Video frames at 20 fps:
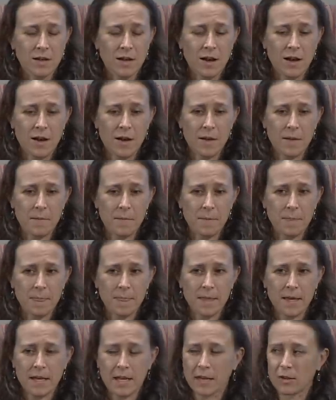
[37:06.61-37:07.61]
Um,
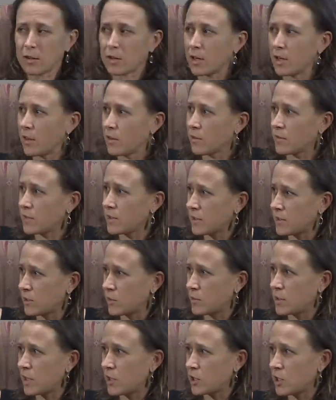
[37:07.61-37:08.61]
and I look at other
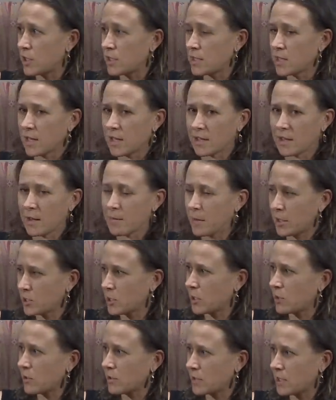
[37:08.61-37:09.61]
associations, like, I'm
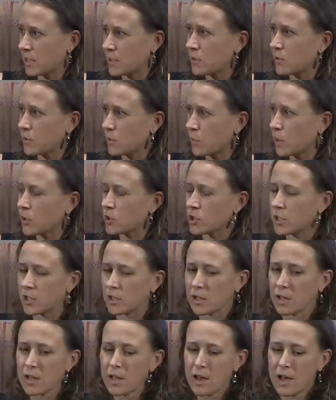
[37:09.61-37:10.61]
actually curious to ask you this
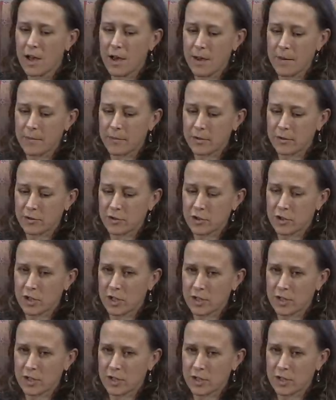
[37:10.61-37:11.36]
question. Um, there's